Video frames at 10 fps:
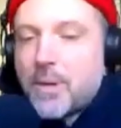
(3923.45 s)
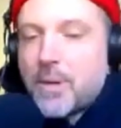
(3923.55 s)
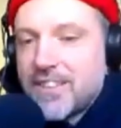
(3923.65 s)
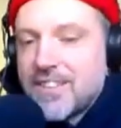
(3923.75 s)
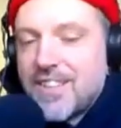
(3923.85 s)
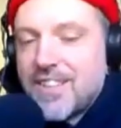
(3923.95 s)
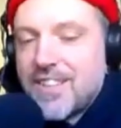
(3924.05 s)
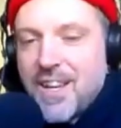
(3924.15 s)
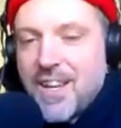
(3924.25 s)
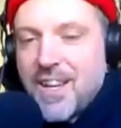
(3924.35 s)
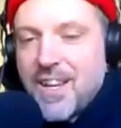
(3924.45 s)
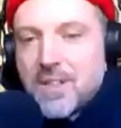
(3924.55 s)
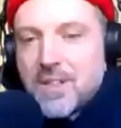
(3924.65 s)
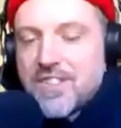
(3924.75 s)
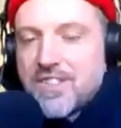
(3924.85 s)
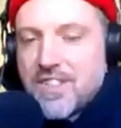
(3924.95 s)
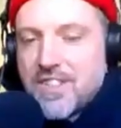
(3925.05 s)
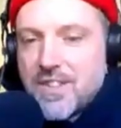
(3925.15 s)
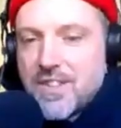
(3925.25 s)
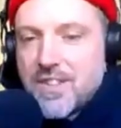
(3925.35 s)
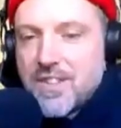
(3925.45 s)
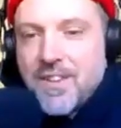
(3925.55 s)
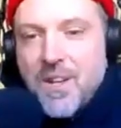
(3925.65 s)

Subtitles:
practice, we'd love to see you there.